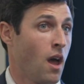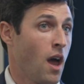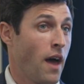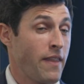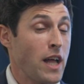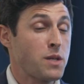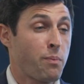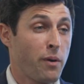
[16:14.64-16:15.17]

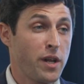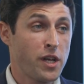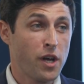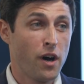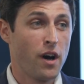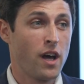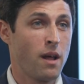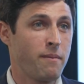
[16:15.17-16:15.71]
And that's pretty
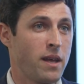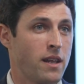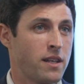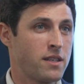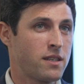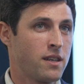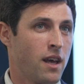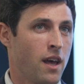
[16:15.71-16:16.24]
good. I mean,
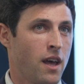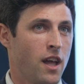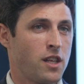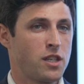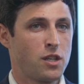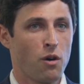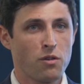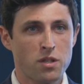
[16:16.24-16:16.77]
it's
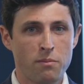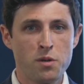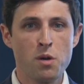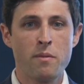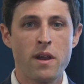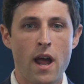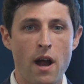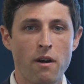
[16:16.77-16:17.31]
still some
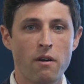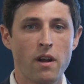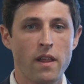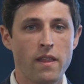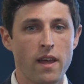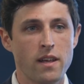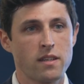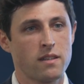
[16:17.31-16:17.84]
human error
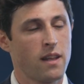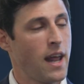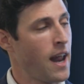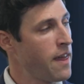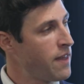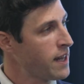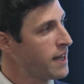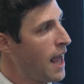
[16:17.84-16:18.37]
in this. And
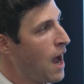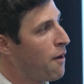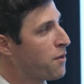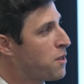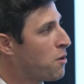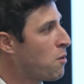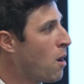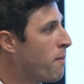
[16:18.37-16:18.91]
I think now
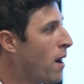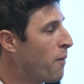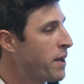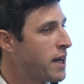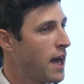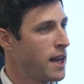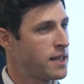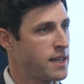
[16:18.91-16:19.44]
with the robot, we
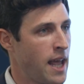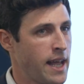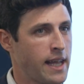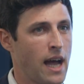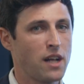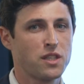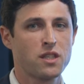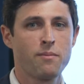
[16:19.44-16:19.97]
kind of take
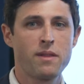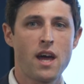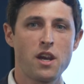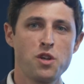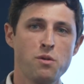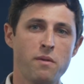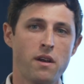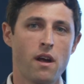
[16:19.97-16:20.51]
out some of that
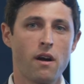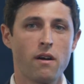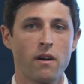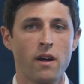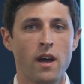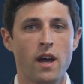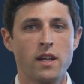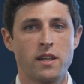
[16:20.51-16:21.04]
human
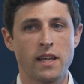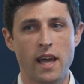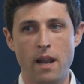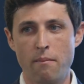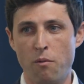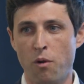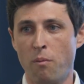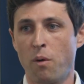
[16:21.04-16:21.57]
error to get
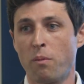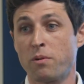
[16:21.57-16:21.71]
it more and more